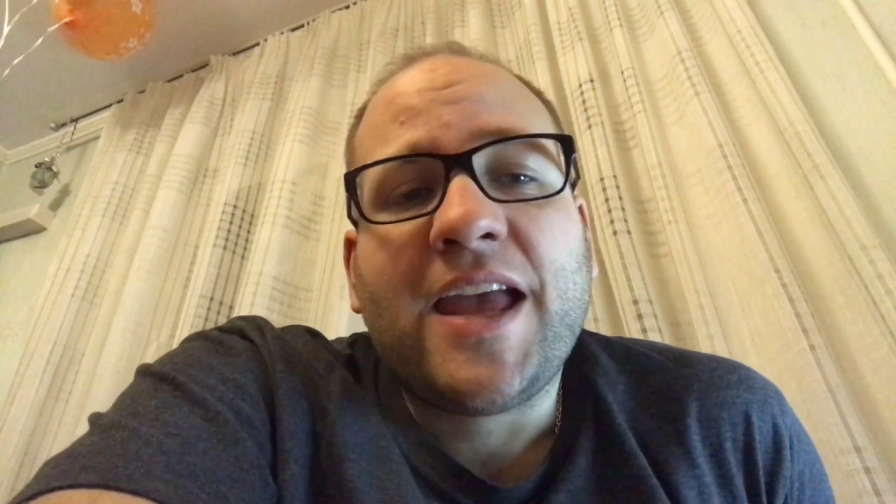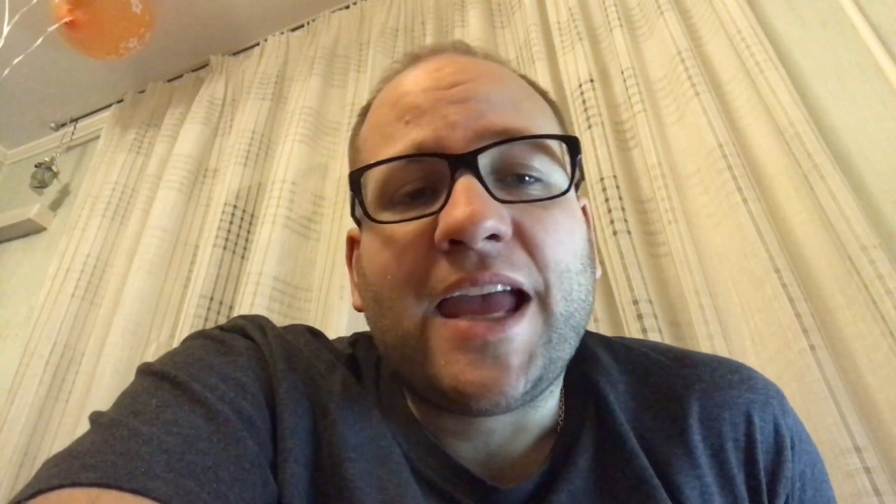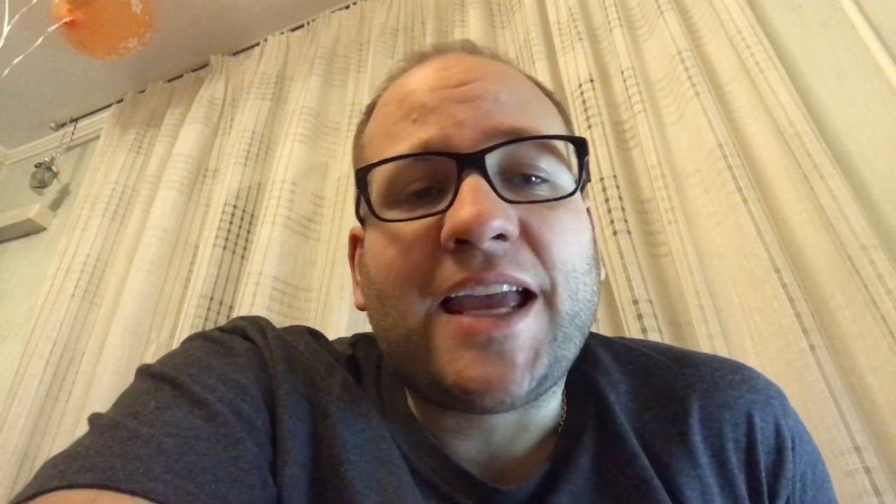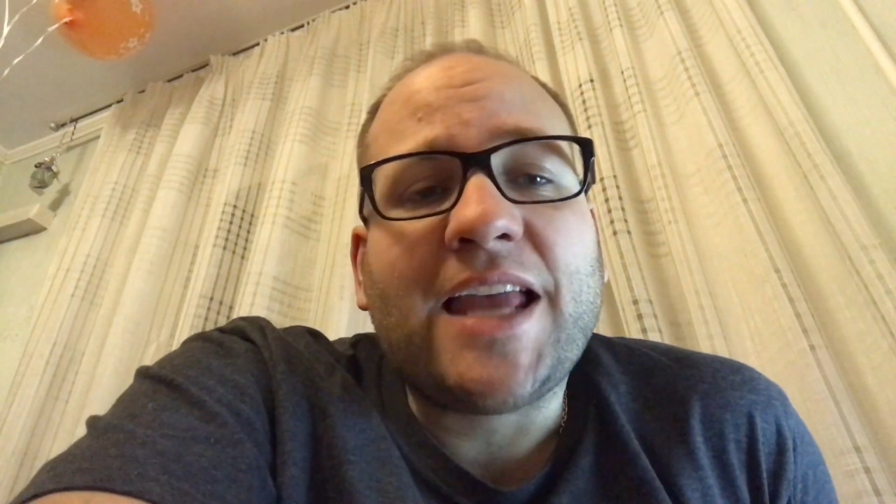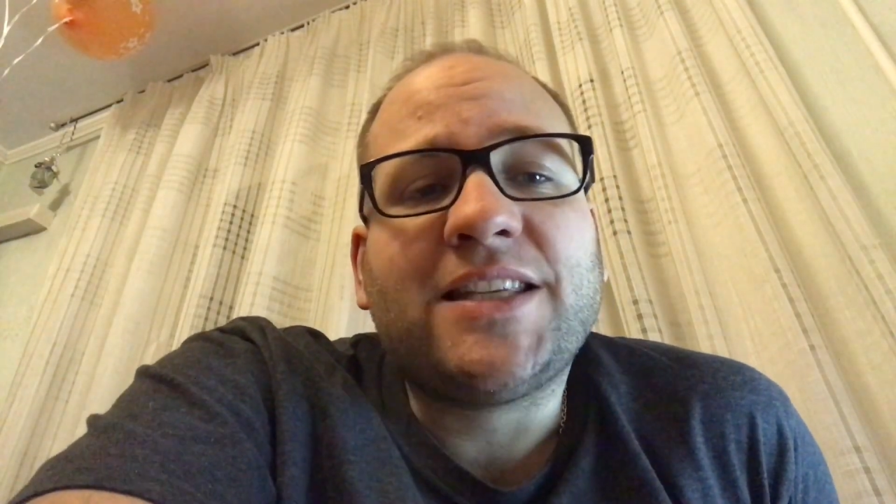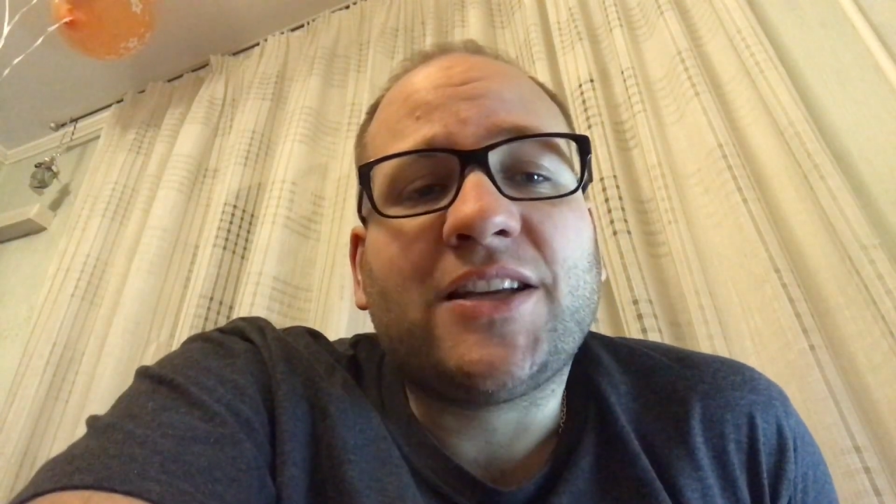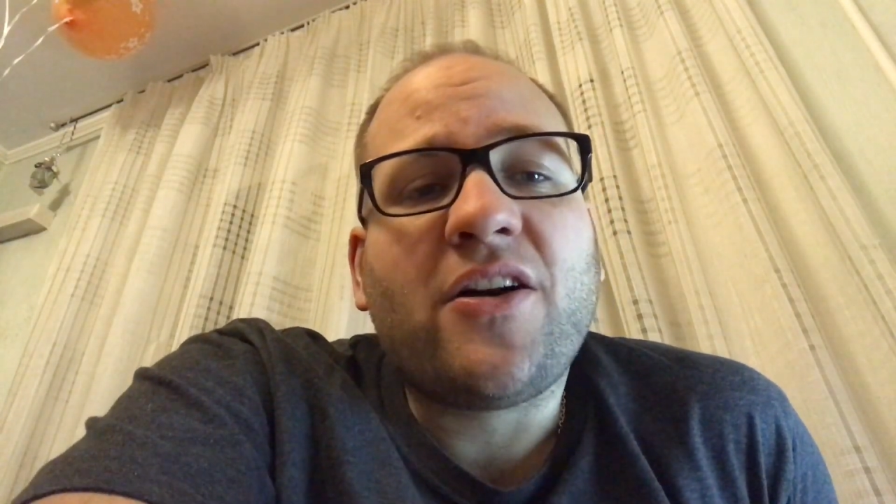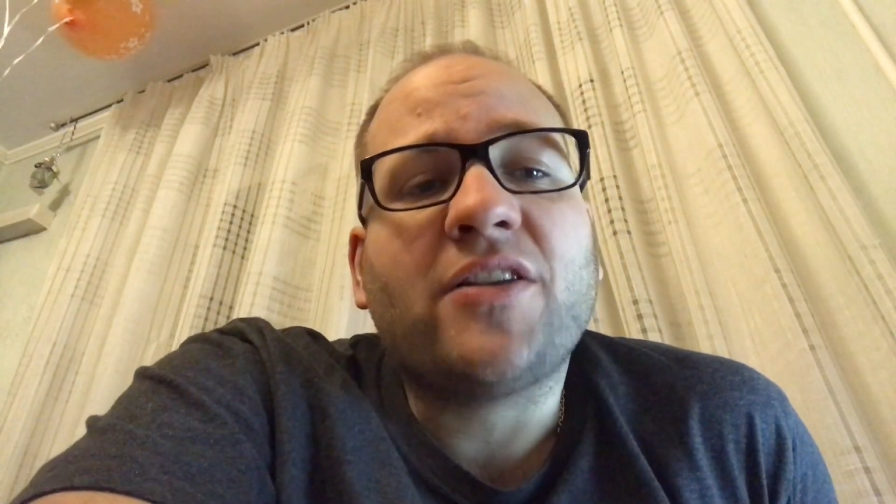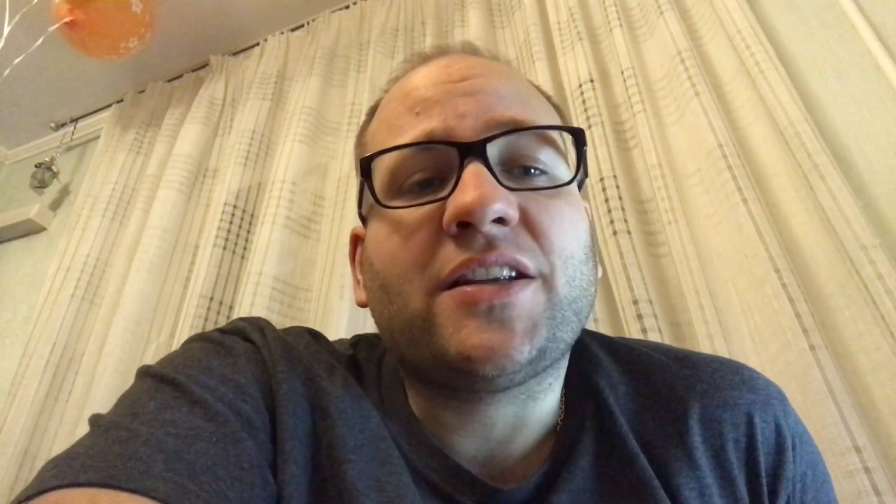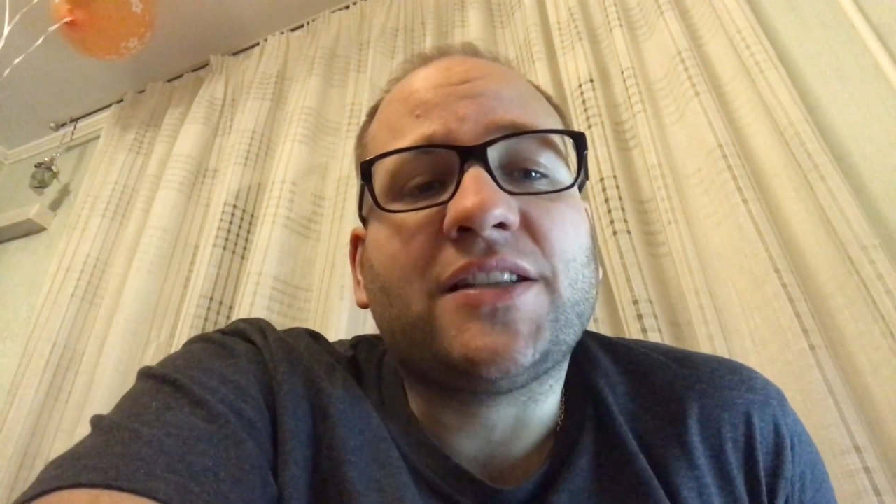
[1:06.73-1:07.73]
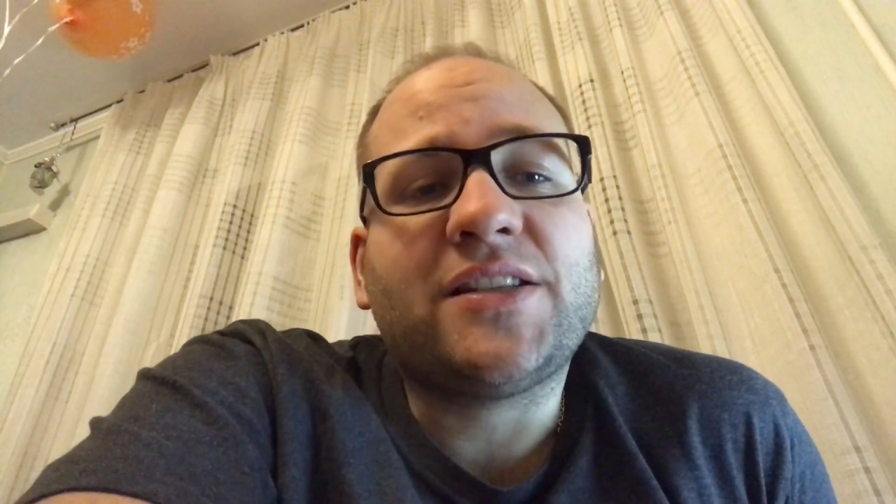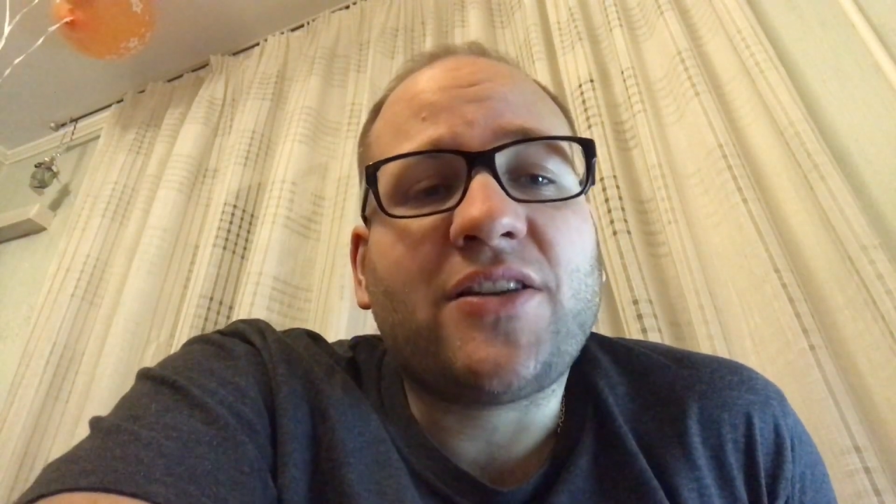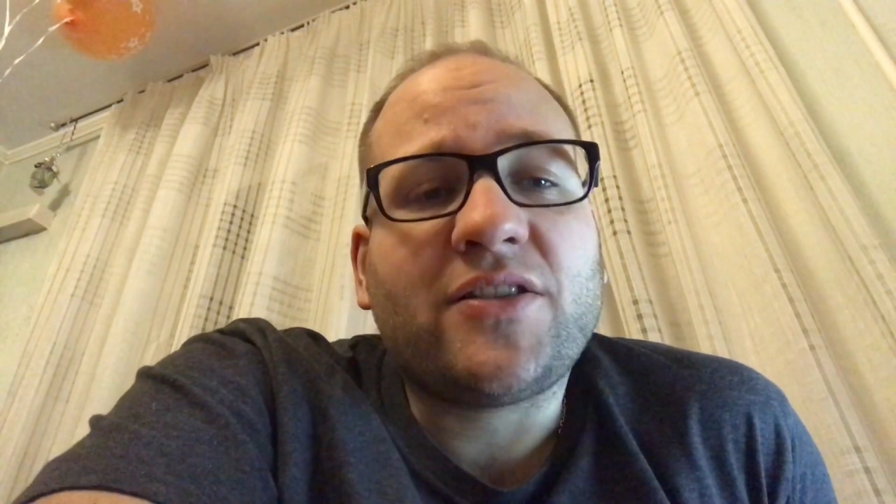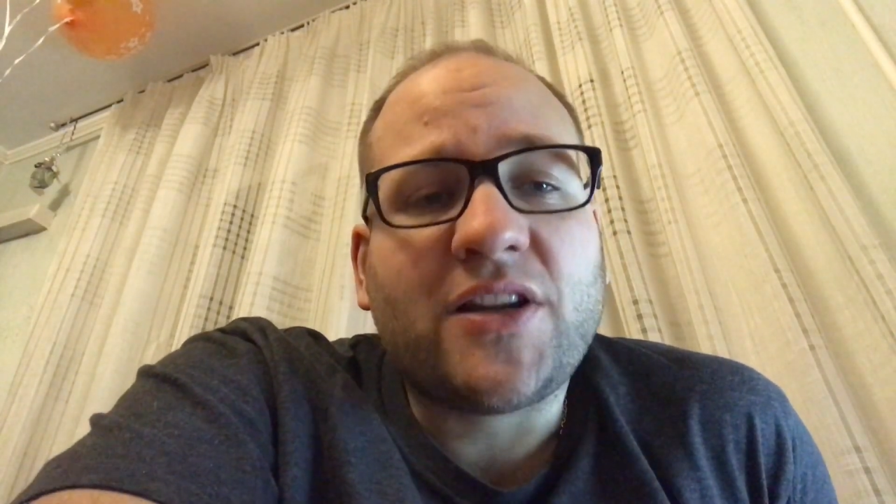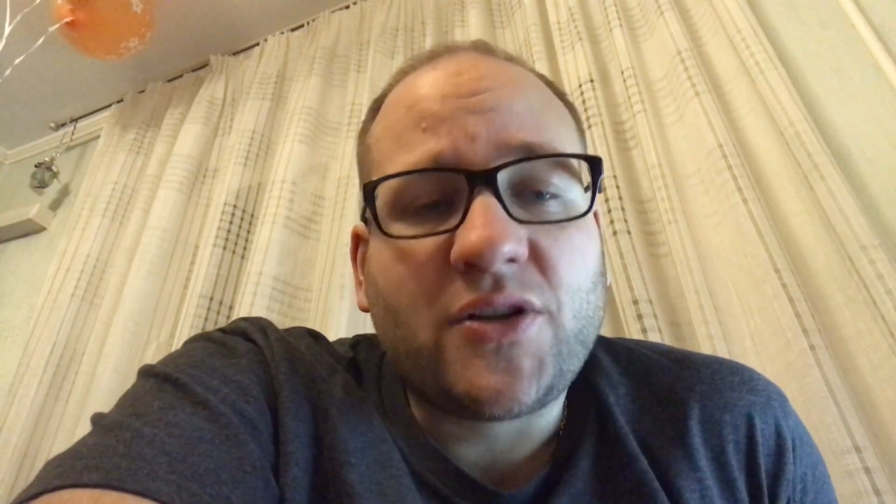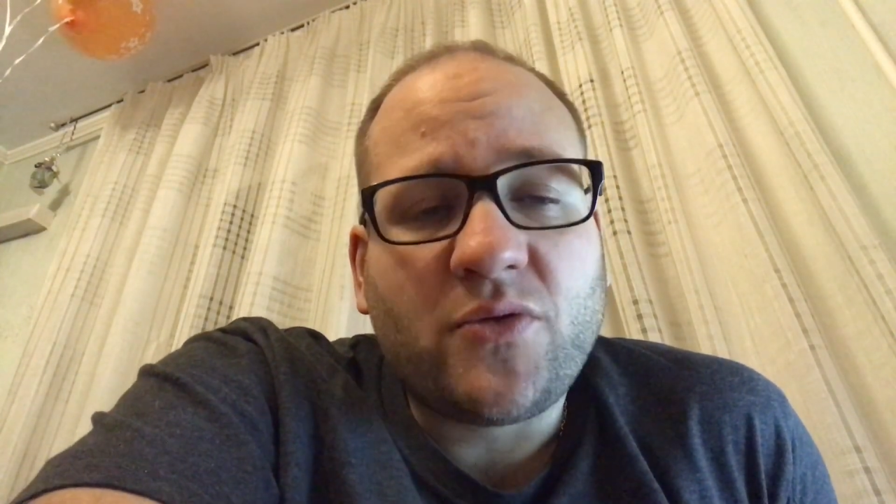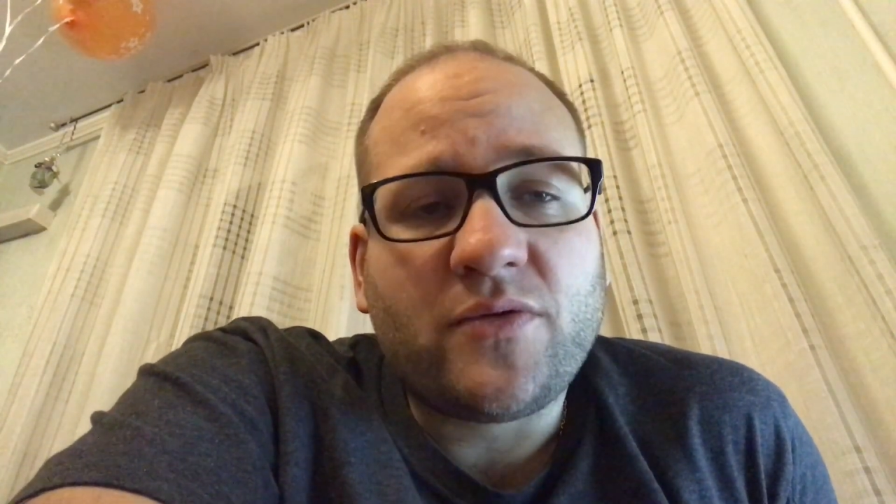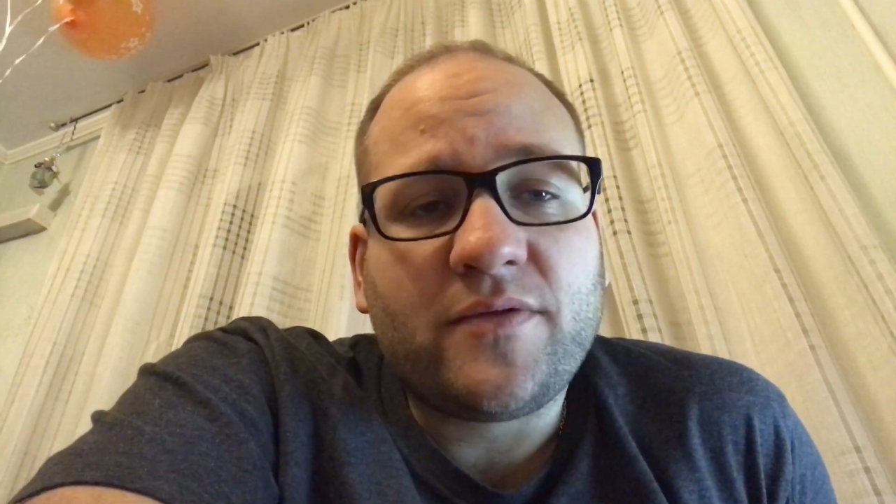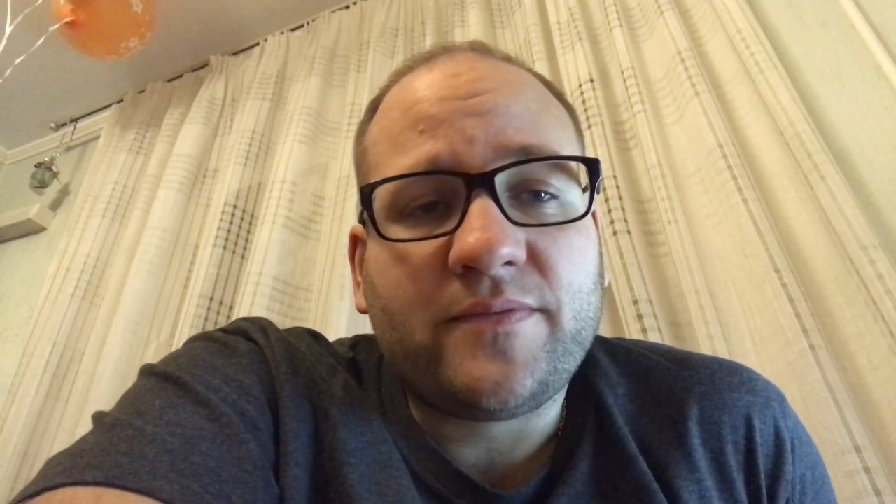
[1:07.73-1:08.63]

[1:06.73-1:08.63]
in case the car doesn't start at all.